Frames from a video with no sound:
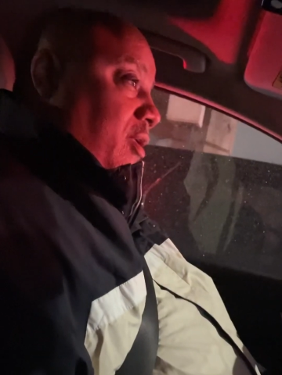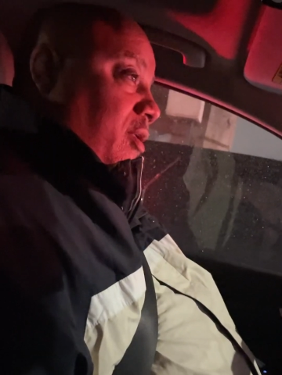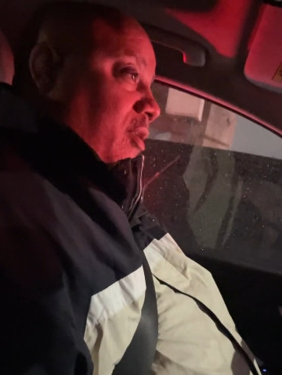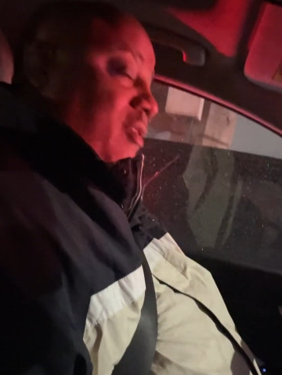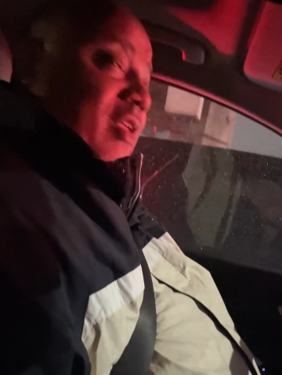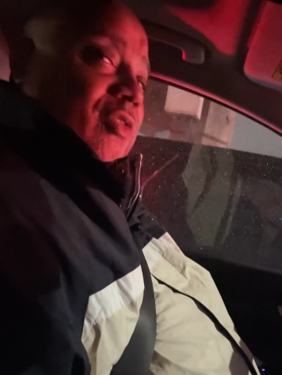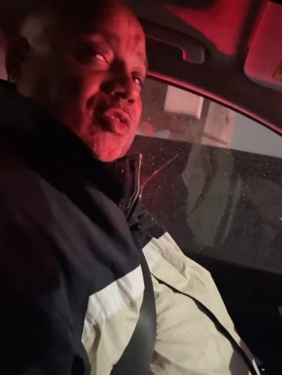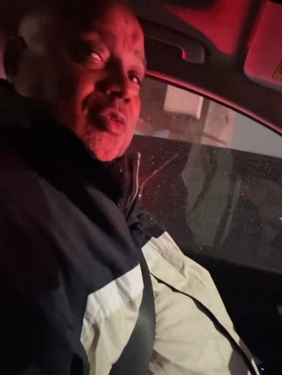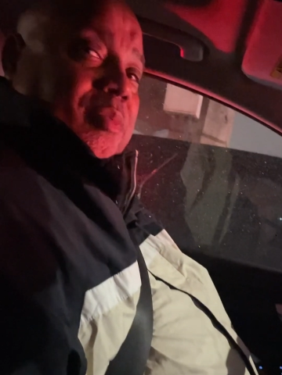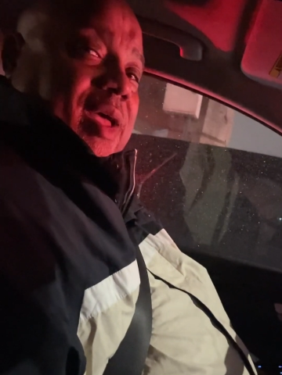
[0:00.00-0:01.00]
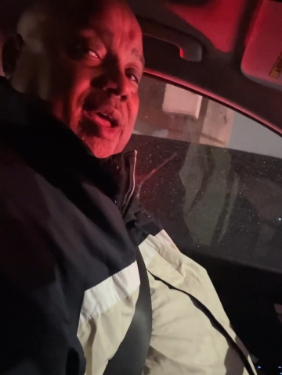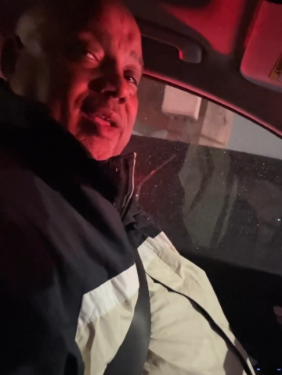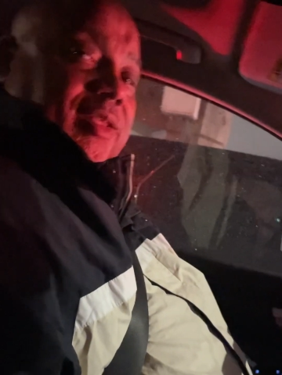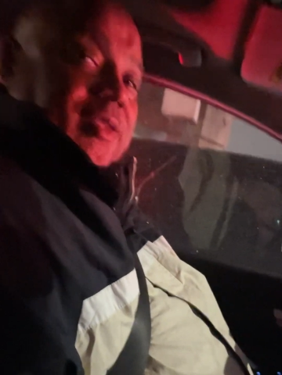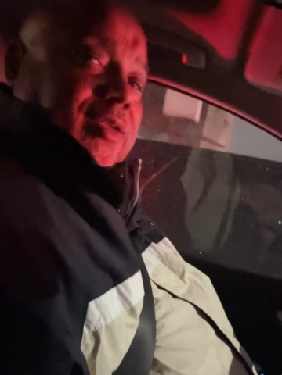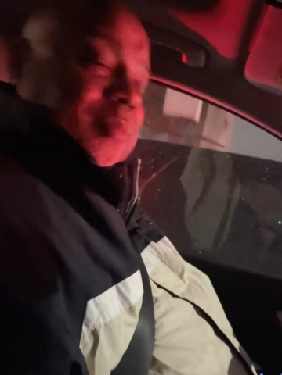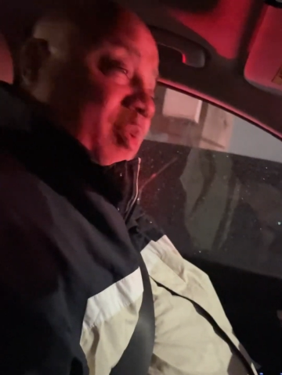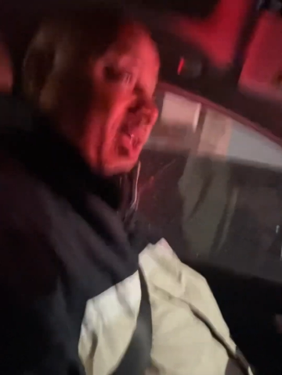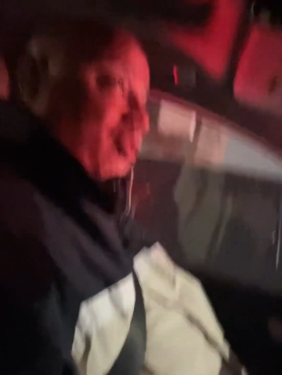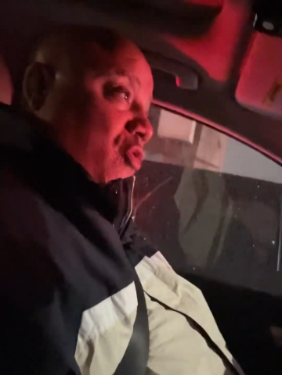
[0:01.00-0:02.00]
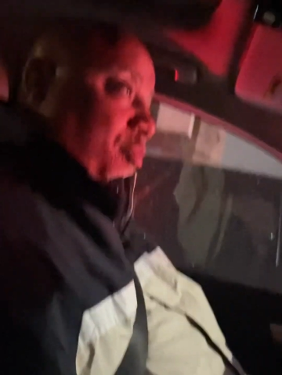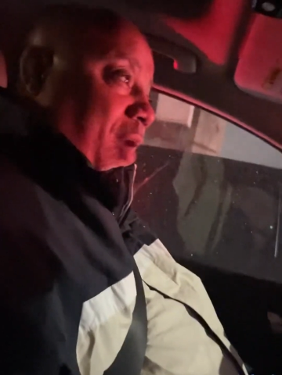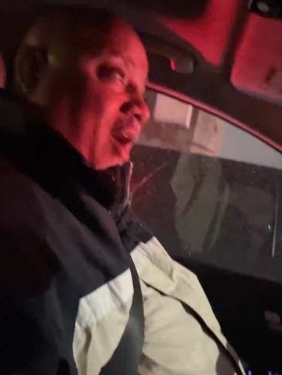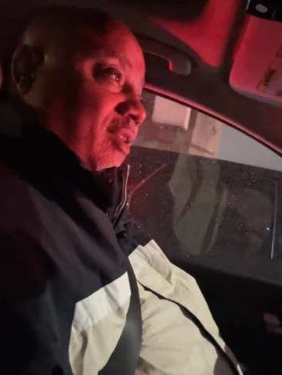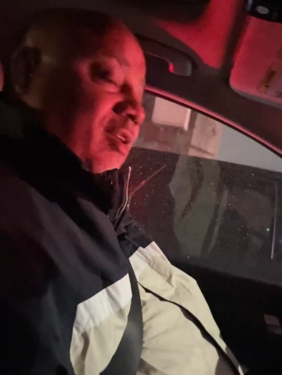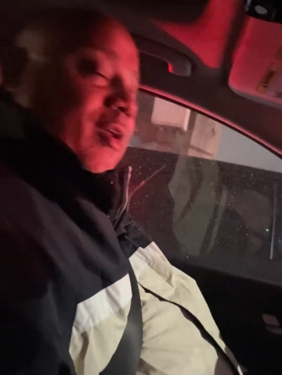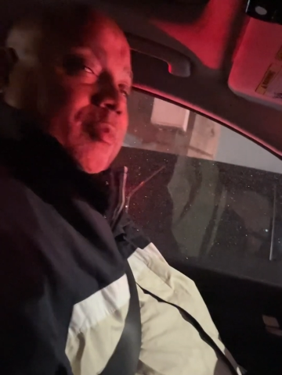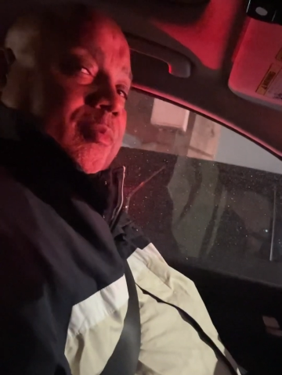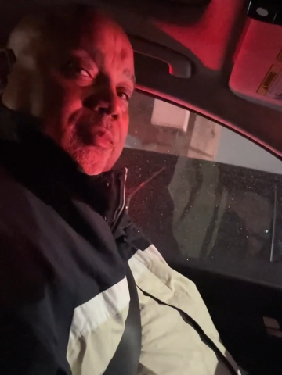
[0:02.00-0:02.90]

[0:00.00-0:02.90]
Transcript: It's not too bad. Compare Tupac to them.